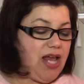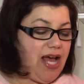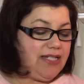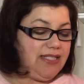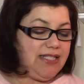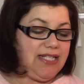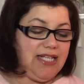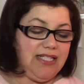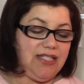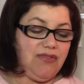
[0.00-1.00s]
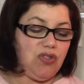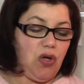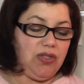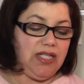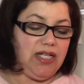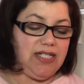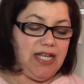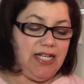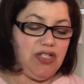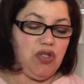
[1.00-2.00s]
act as adhesives, holding on
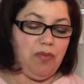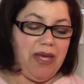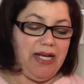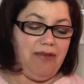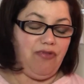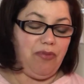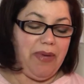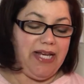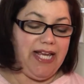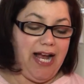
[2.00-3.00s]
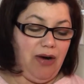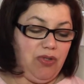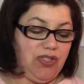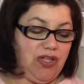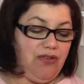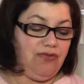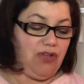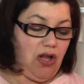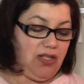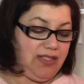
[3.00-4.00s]
tight to your makeup for many hours of
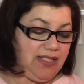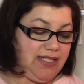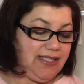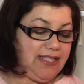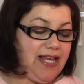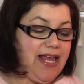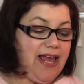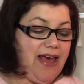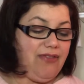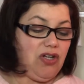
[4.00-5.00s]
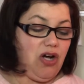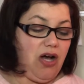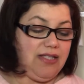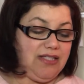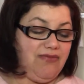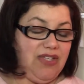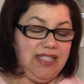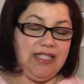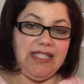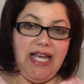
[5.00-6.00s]
flawlessness. And the cost of
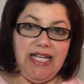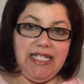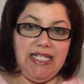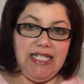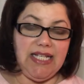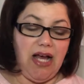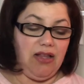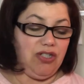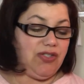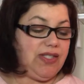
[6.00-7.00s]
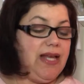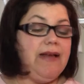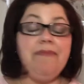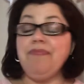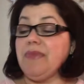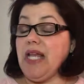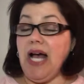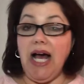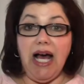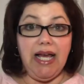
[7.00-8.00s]
this is $18.
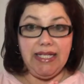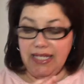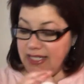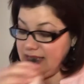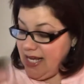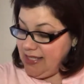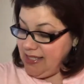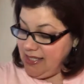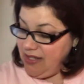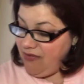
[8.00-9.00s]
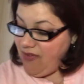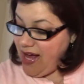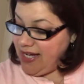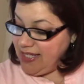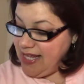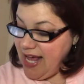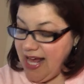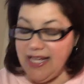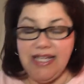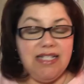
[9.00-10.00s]
I can attest to the fact
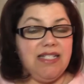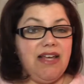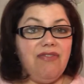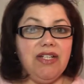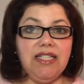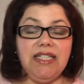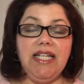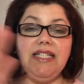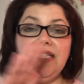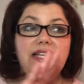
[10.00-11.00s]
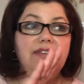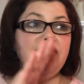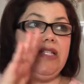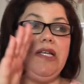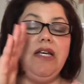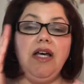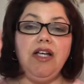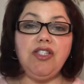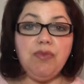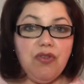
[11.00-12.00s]
that it definitely leaves
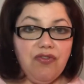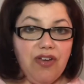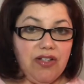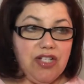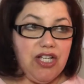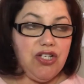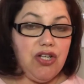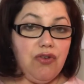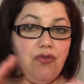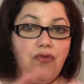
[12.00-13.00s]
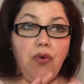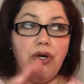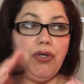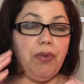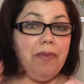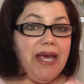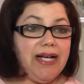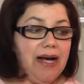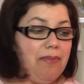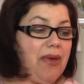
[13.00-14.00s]
a smooth foundation for your
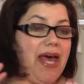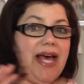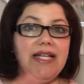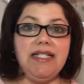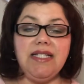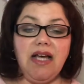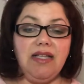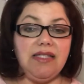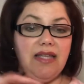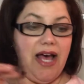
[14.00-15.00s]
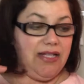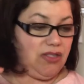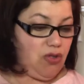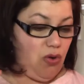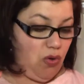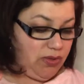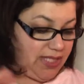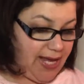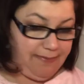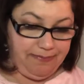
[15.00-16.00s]
makeup and it does last the whole day.